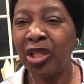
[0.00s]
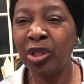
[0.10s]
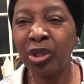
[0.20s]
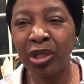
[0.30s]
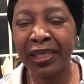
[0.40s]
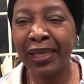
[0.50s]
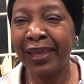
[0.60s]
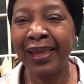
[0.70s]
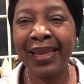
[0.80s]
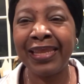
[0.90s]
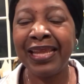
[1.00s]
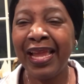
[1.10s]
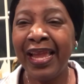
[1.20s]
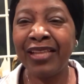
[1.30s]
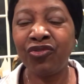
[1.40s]
looking
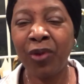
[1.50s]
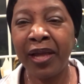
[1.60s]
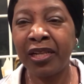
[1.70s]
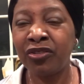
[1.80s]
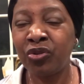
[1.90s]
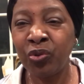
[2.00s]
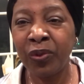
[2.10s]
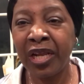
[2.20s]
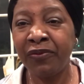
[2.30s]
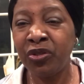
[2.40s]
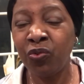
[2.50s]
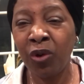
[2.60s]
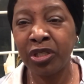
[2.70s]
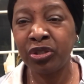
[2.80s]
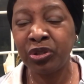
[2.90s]
and trying to do whatever you
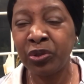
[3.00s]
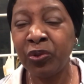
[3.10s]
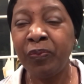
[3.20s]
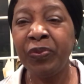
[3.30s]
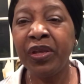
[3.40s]
want to do.